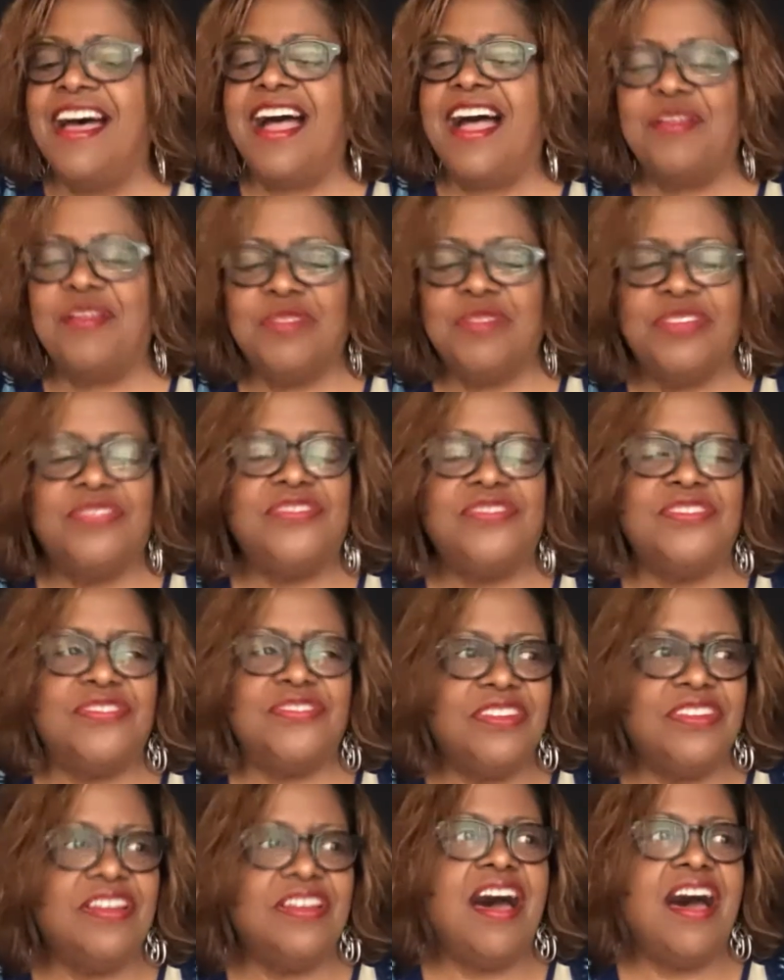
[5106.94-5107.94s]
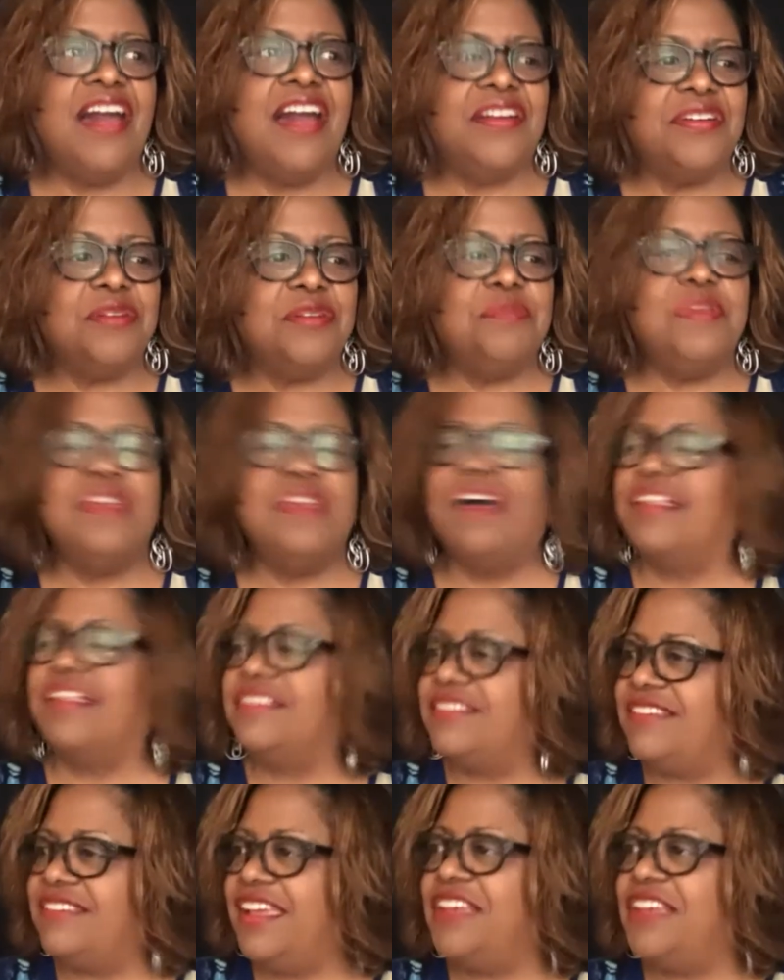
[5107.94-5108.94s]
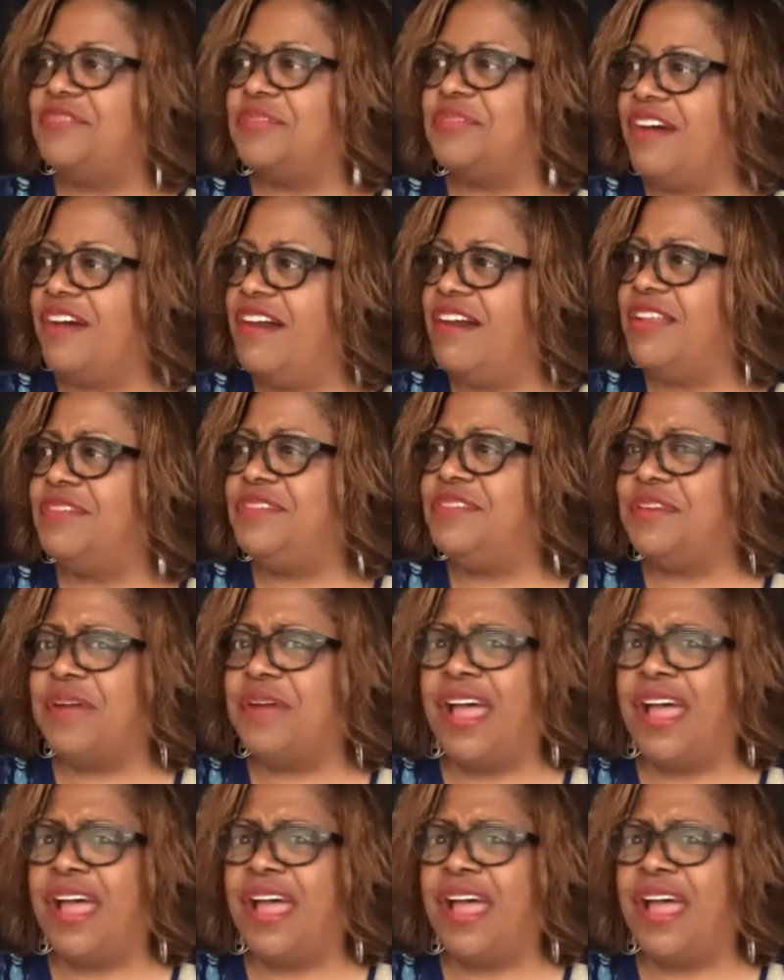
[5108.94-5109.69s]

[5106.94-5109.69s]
it's just an honor to be on stage with all of you. And